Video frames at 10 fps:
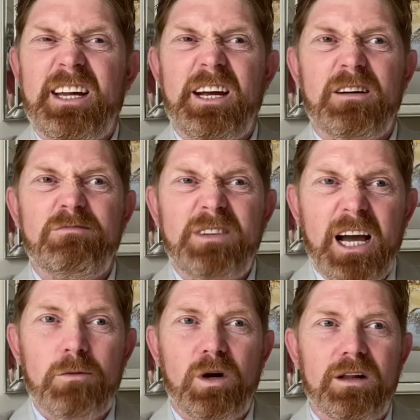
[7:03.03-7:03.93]
here? Yeah,
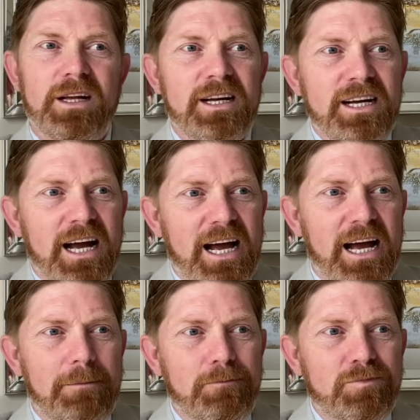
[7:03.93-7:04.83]
I will.
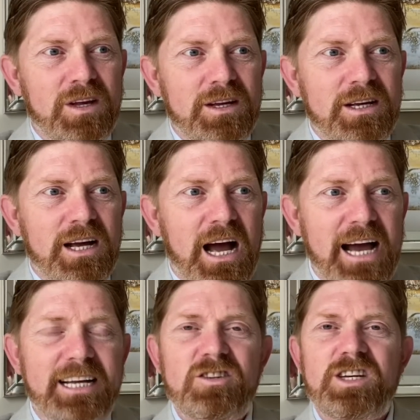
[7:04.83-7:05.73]
I
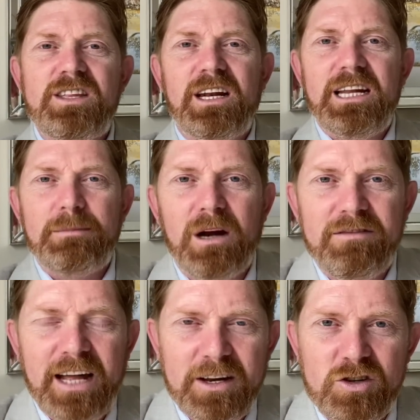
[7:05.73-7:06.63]
can see that Labour have
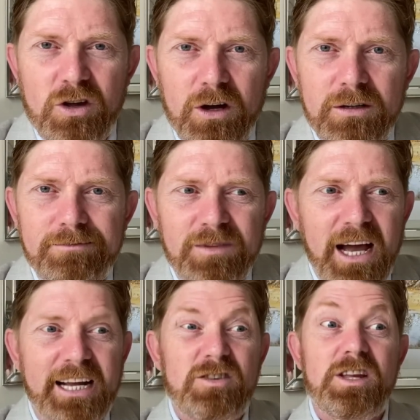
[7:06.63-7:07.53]
let us down. I
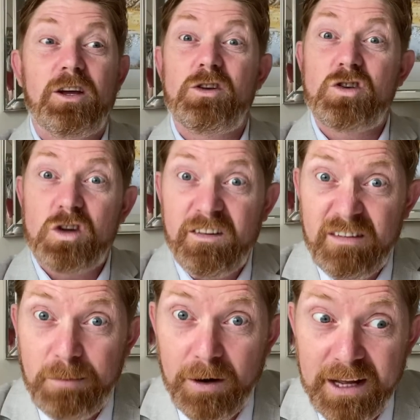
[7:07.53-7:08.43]
can see the
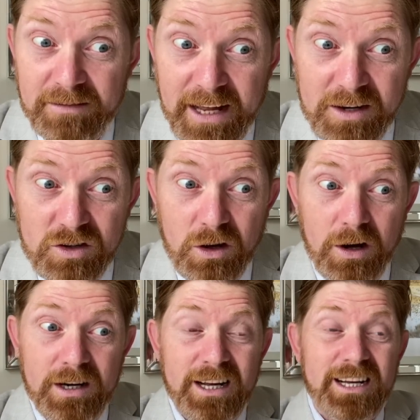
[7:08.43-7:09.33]
Conservative Party have let us
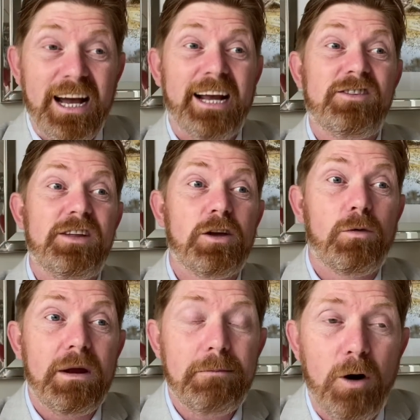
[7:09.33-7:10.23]
down. I can see the
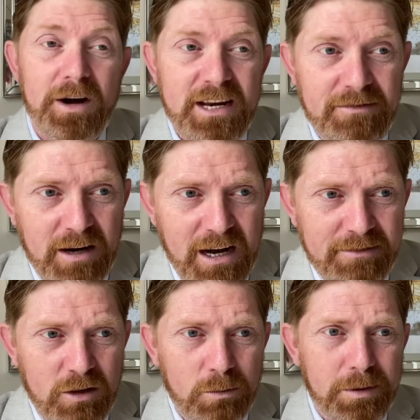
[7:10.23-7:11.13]
Green Party never have a
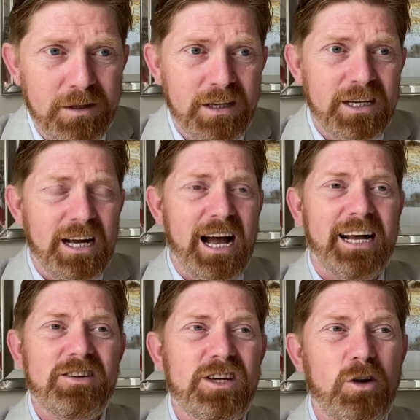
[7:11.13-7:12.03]
hope. I
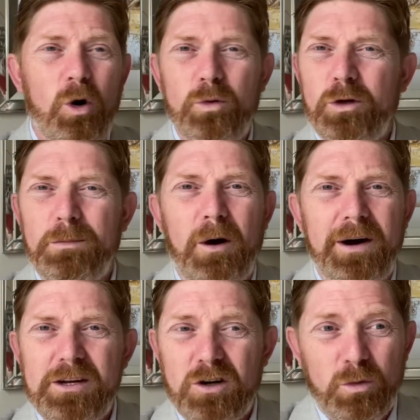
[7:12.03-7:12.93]
can see that all the other
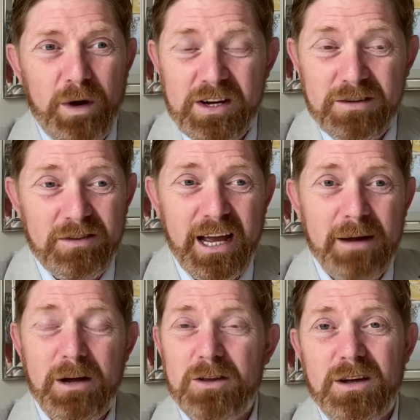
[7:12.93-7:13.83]
parties are a waste of
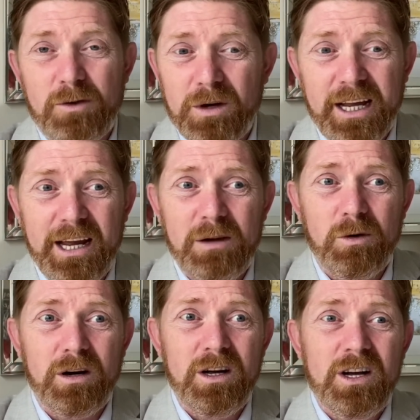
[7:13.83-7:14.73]
time and never going to get
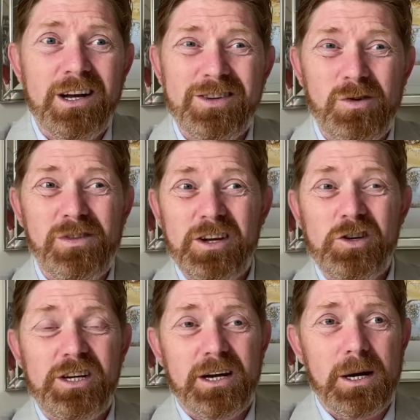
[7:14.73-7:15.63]
anywhere. So
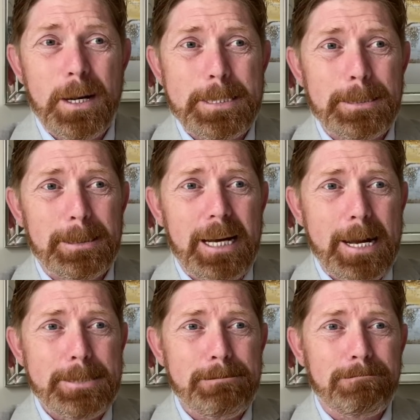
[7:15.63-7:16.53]
this year,
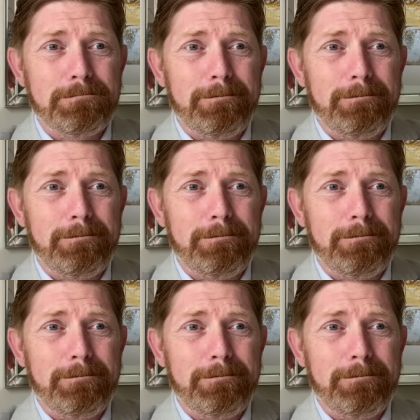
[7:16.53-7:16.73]
I'm